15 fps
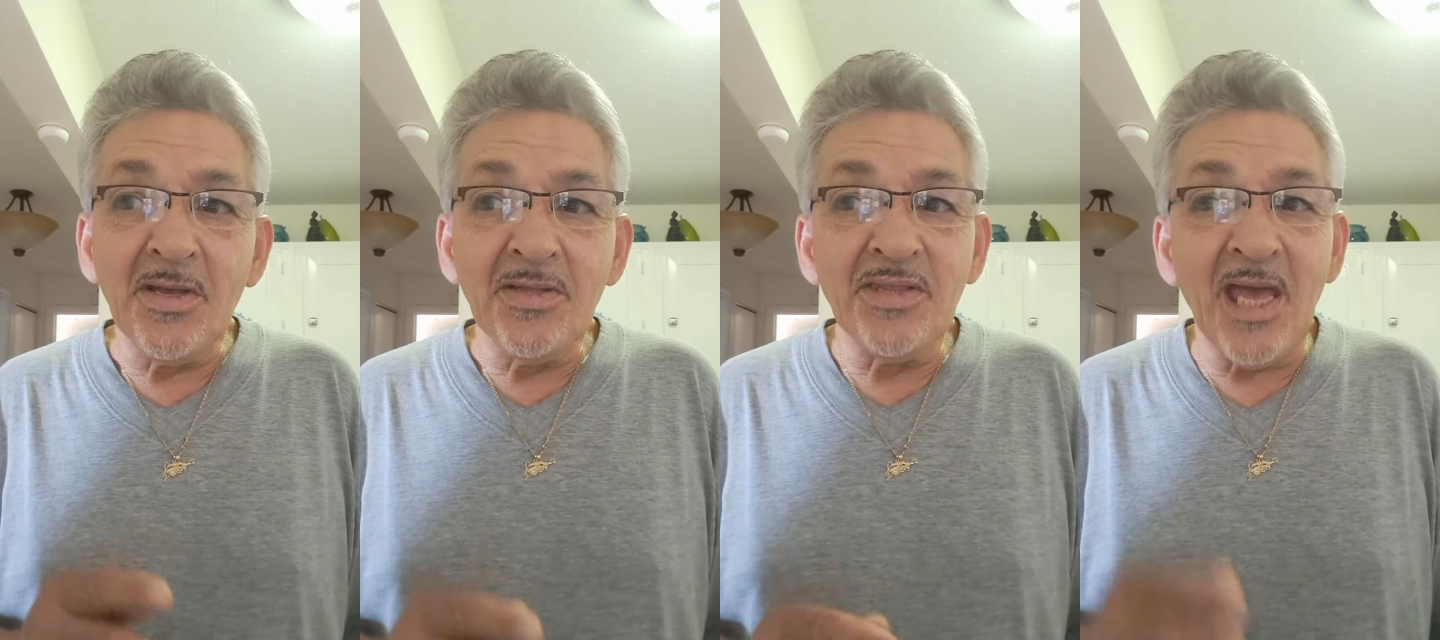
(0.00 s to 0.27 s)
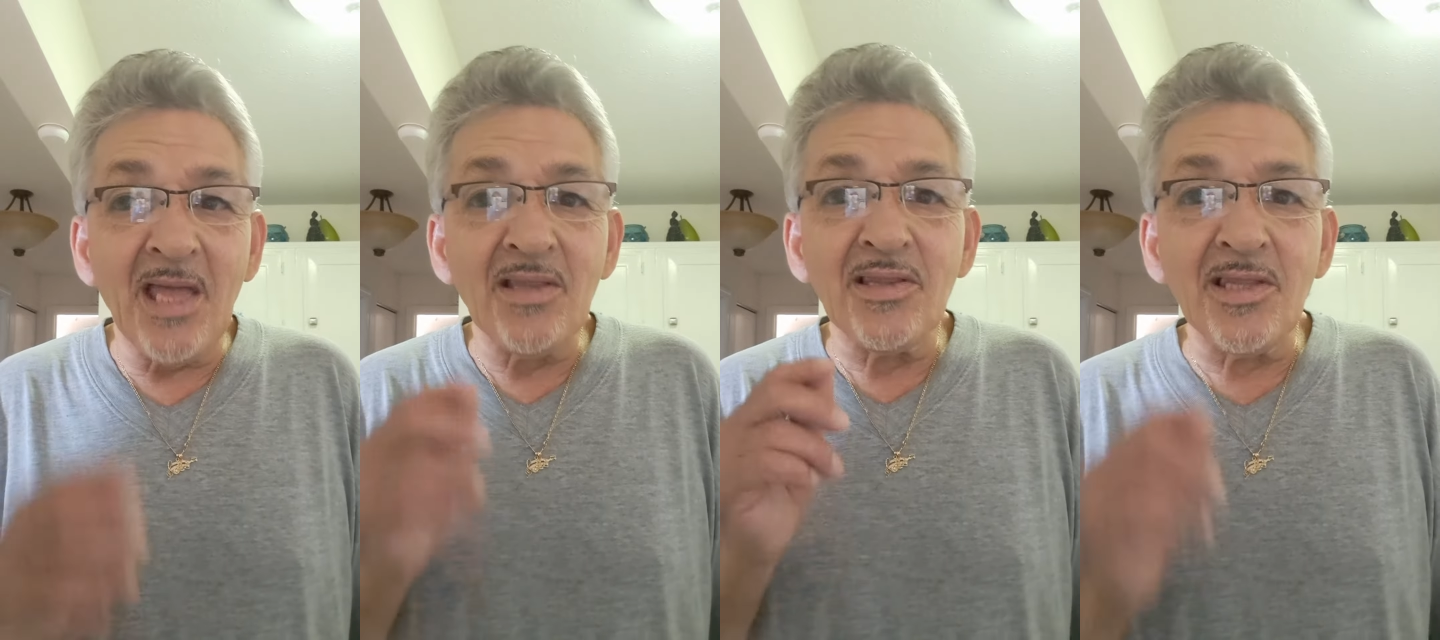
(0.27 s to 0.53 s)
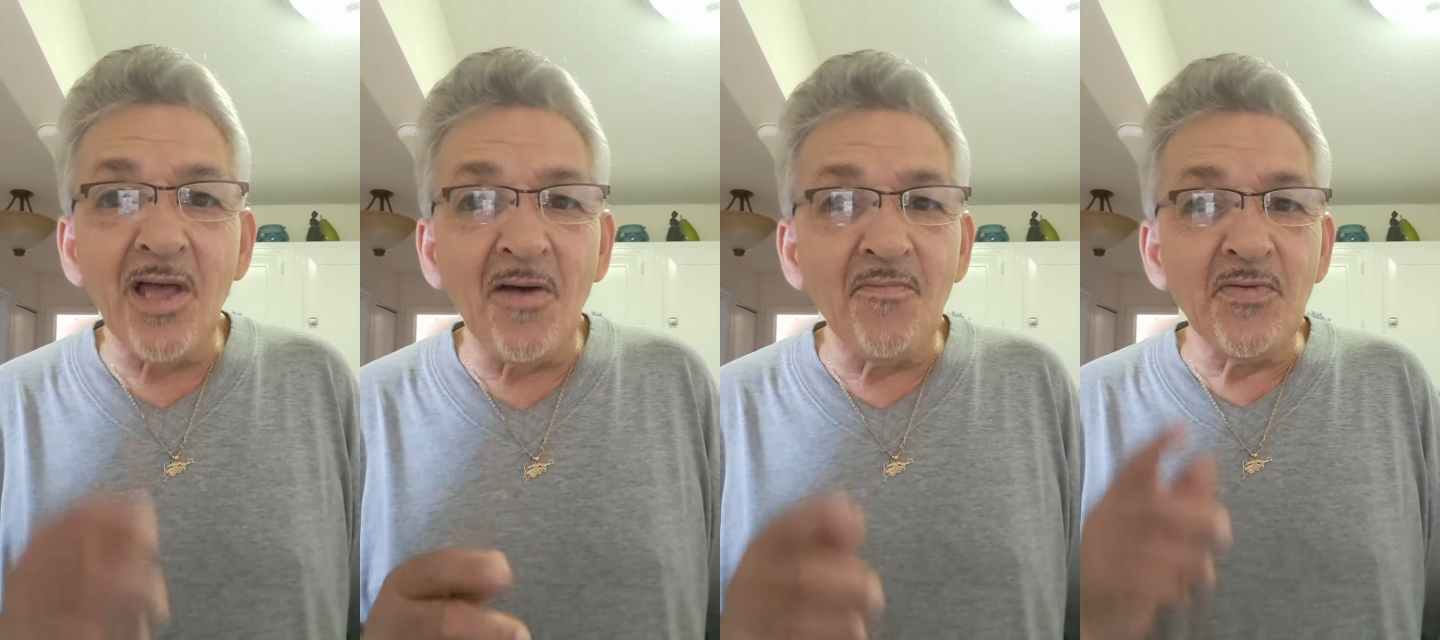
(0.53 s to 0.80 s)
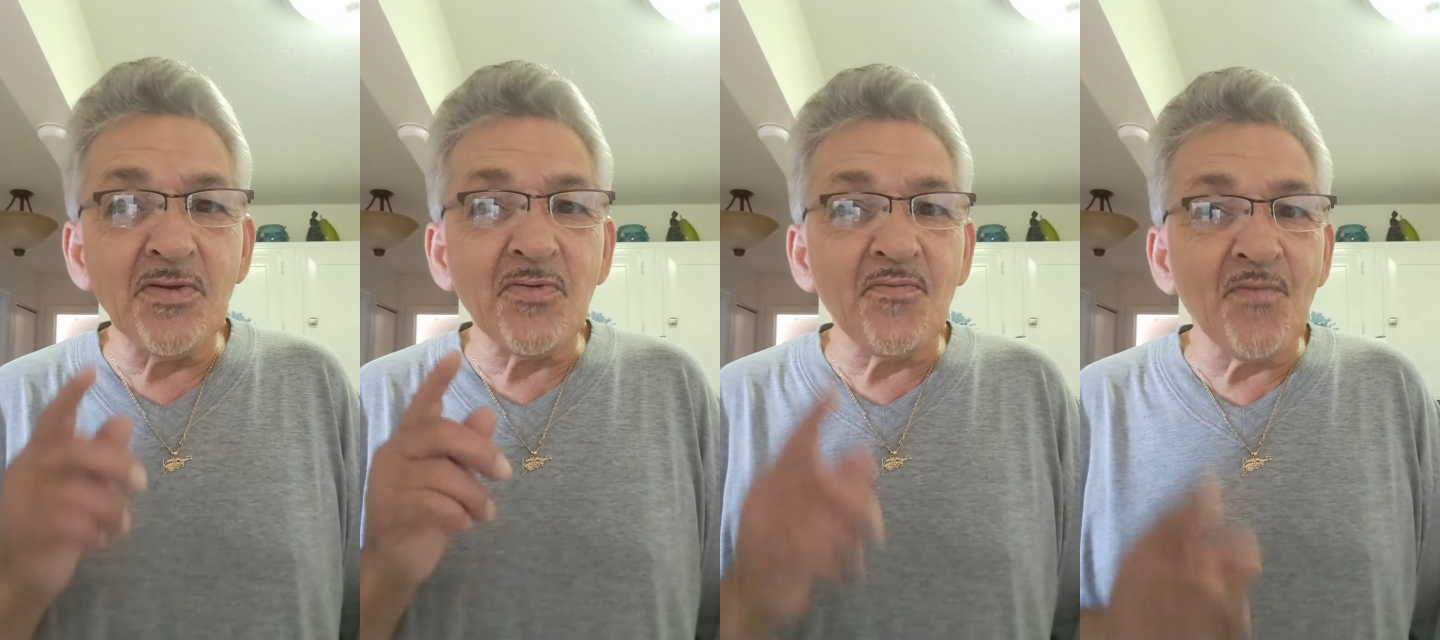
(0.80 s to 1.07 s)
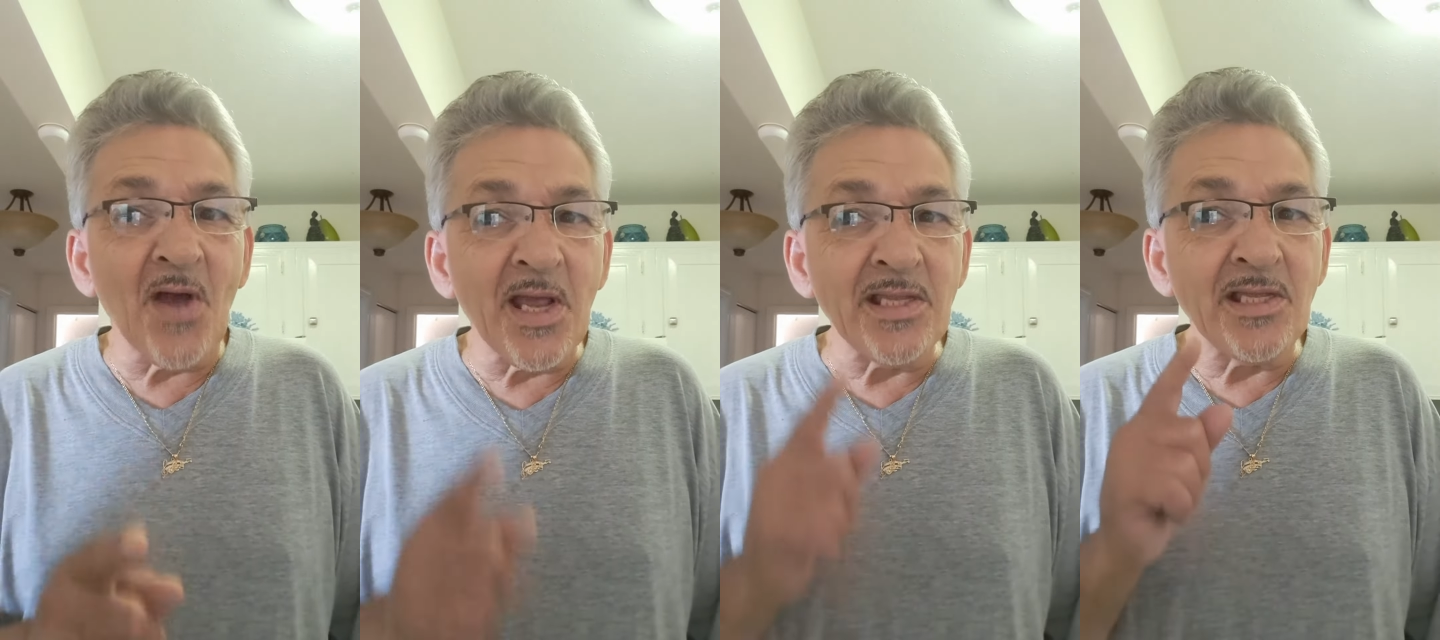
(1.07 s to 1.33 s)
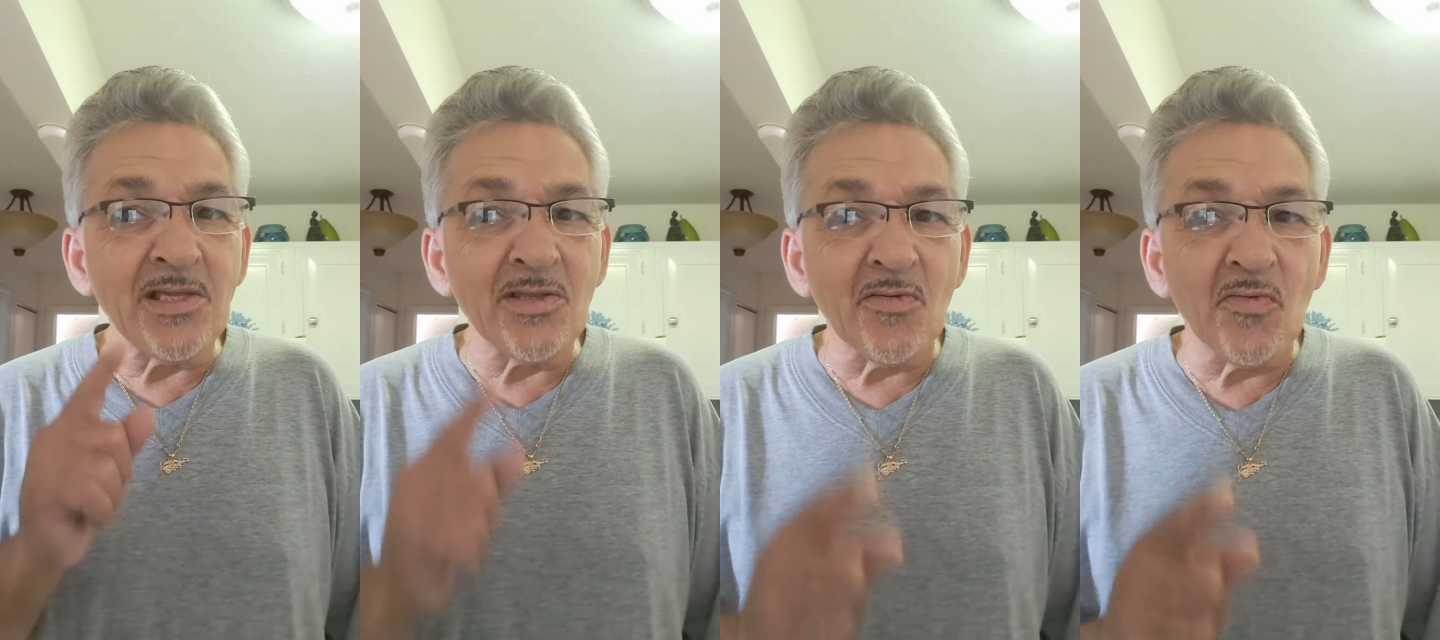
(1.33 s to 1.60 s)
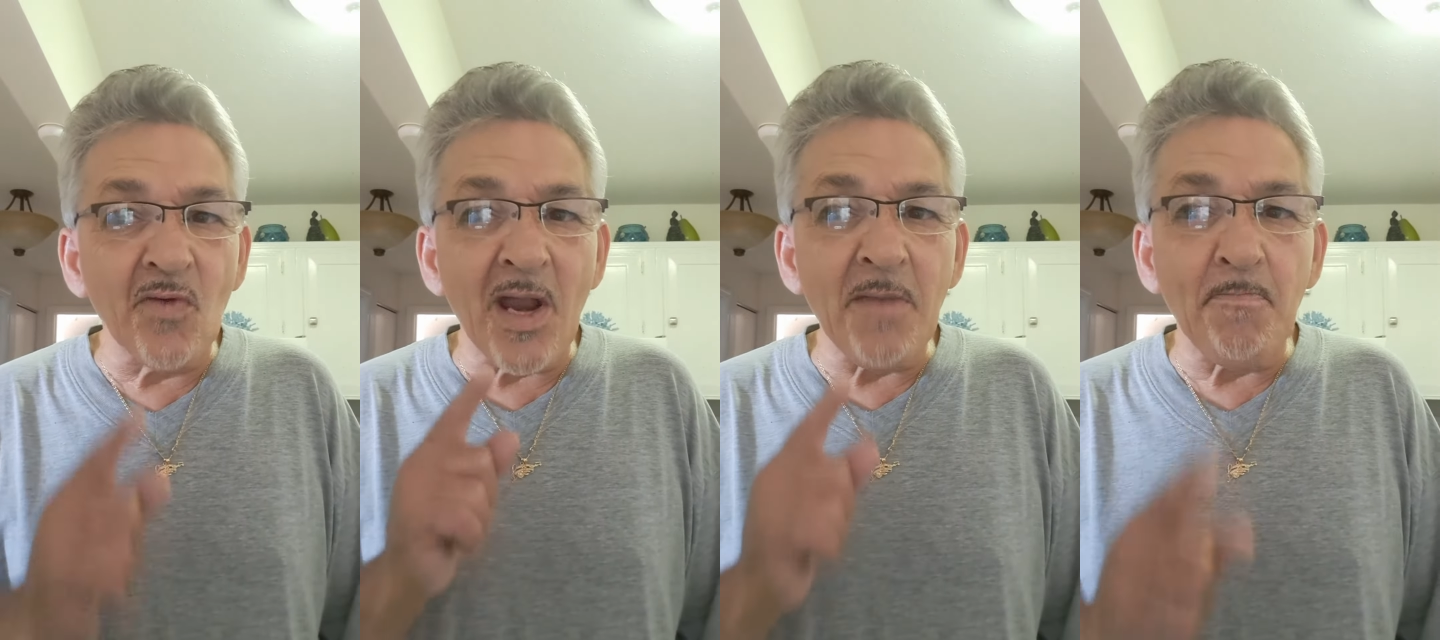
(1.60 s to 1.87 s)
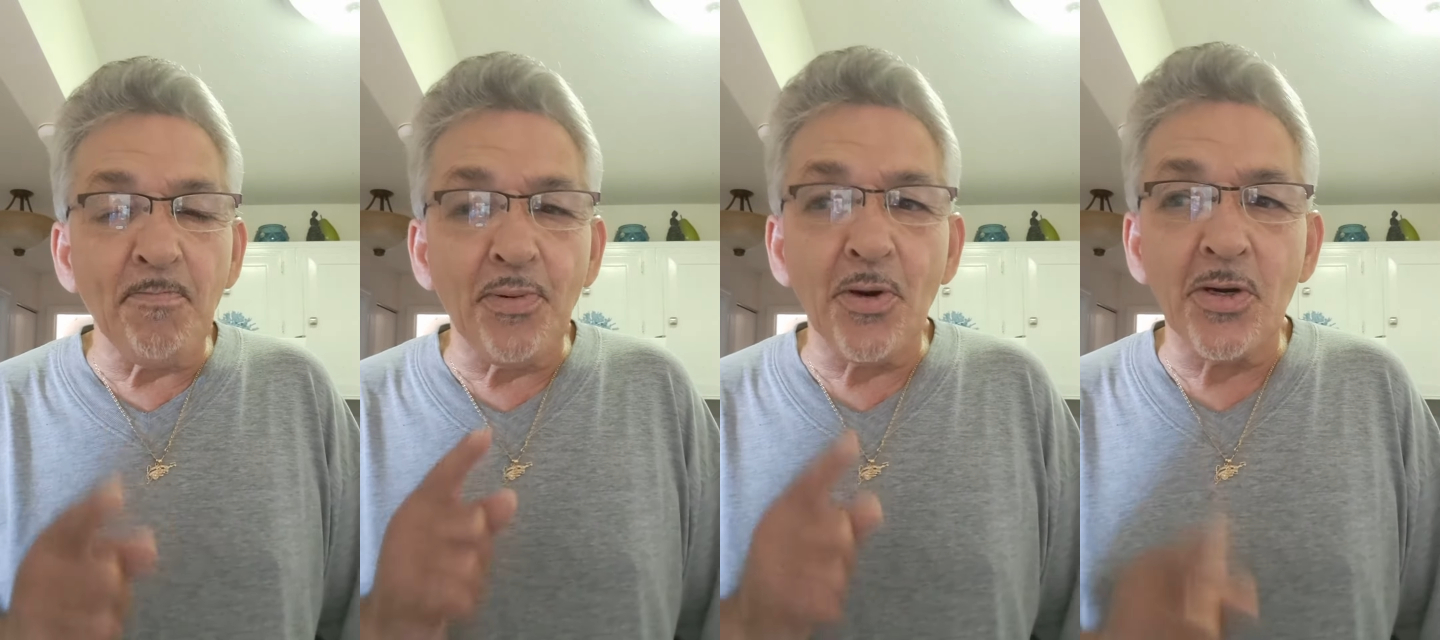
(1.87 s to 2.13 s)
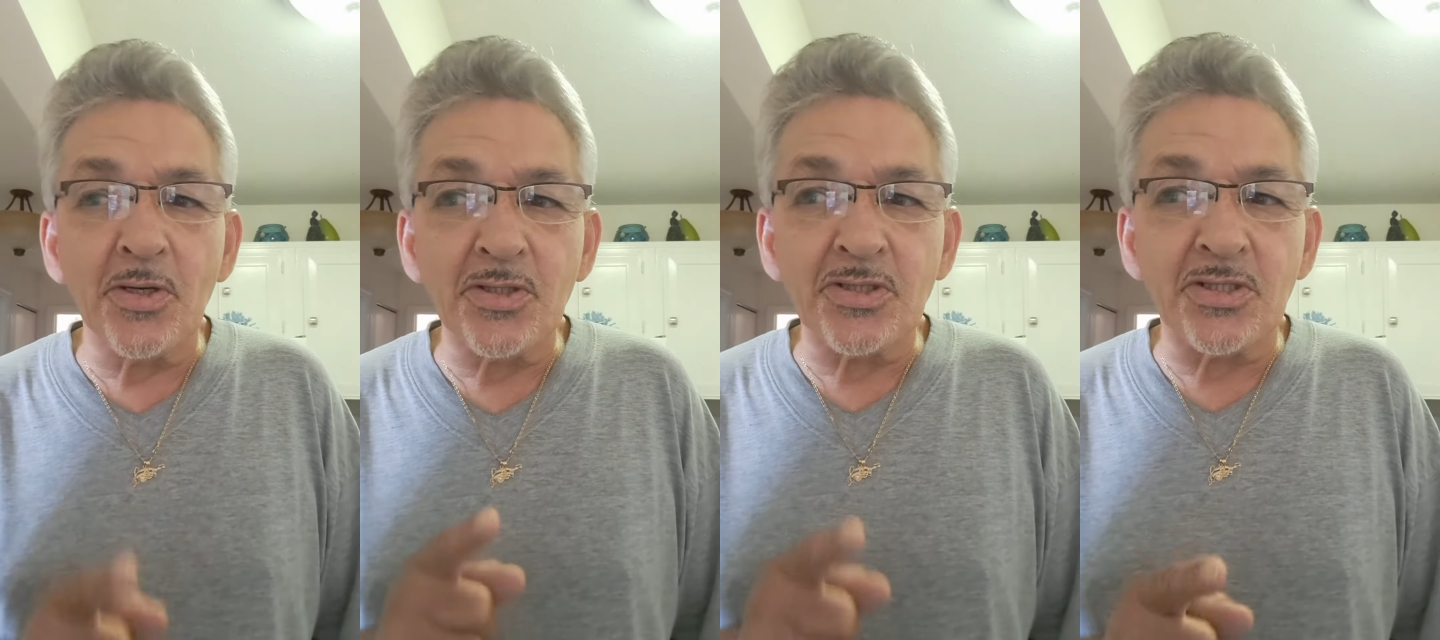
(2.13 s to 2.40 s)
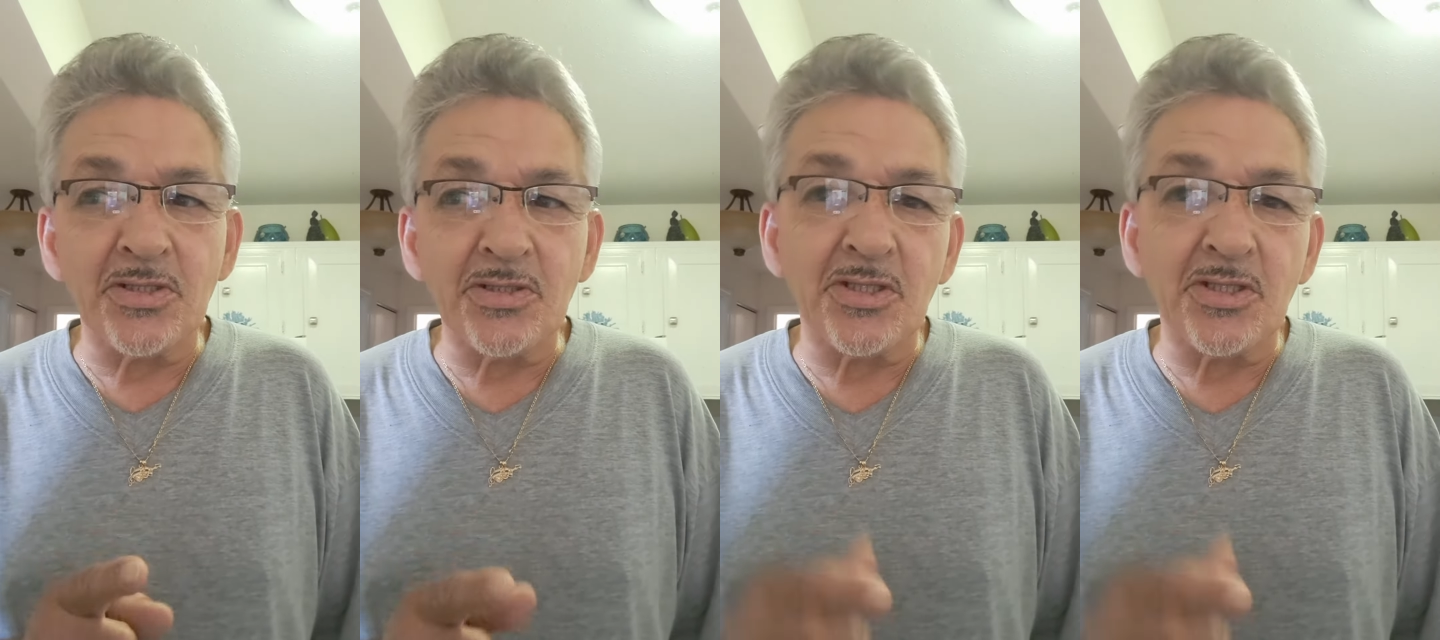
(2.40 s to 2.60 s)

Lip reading: that love is finding the right person